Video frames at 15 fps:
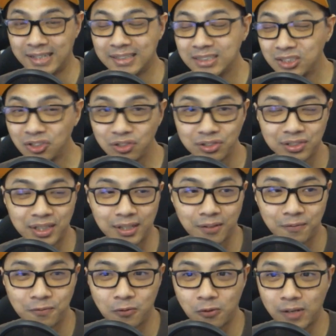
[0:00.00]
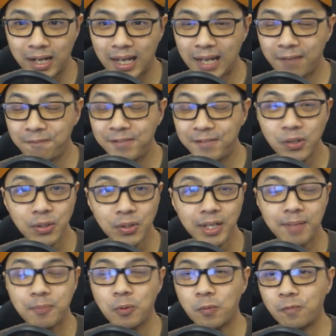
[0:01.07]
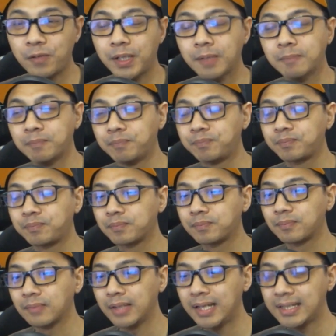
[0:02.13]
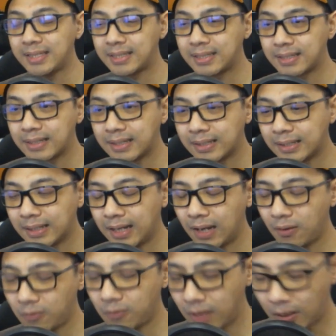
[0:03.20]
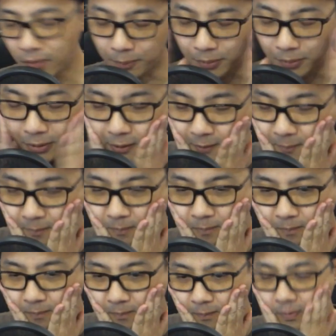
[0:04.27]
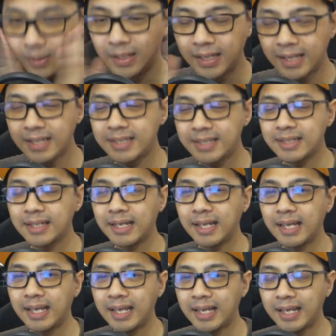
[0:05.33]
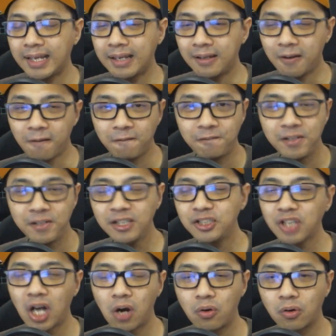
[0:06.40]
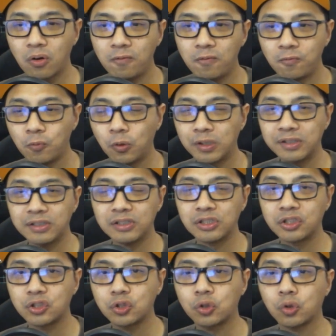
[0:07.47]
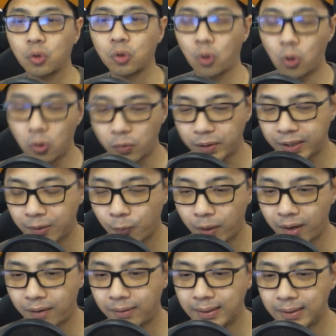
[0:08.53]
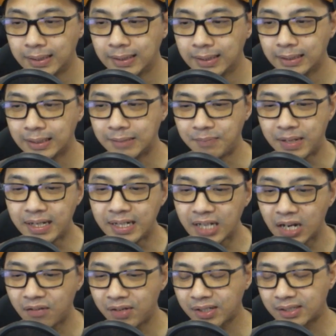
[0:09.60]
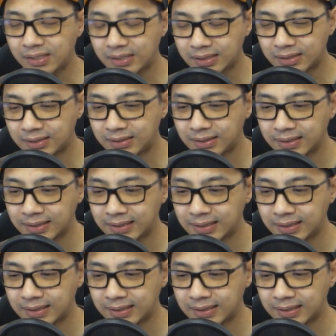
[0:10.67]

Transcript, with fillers: interesting for a video game movie. It's, how do I put it? It's a fish out of water story where the main character,